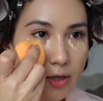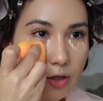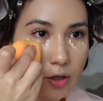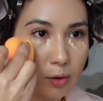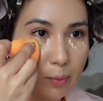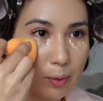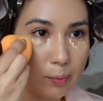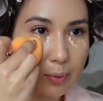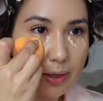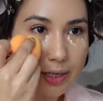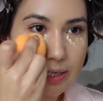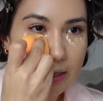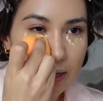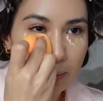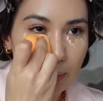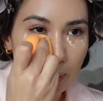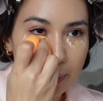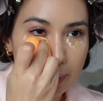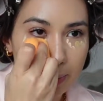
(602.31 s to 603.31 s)
So when we
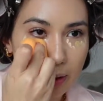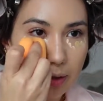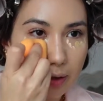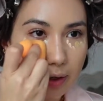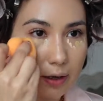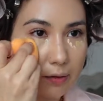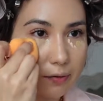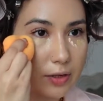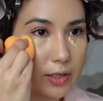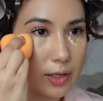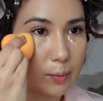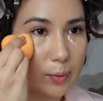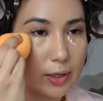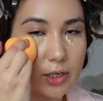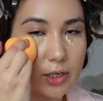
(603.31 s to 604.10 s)
said we were looking for somewhere